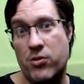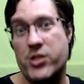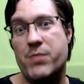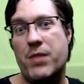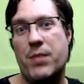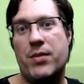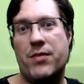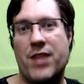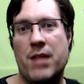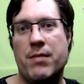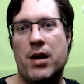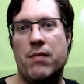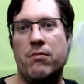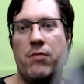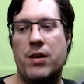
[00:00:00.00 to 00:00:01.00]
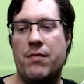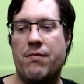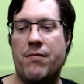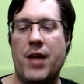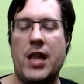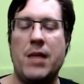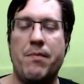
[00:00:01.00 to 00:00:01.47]
People have come up with
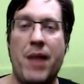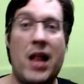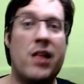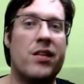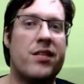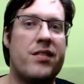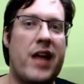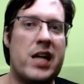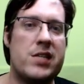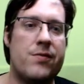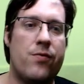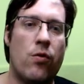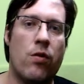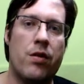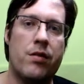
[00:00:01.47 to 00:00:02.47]
fairly balanced stats for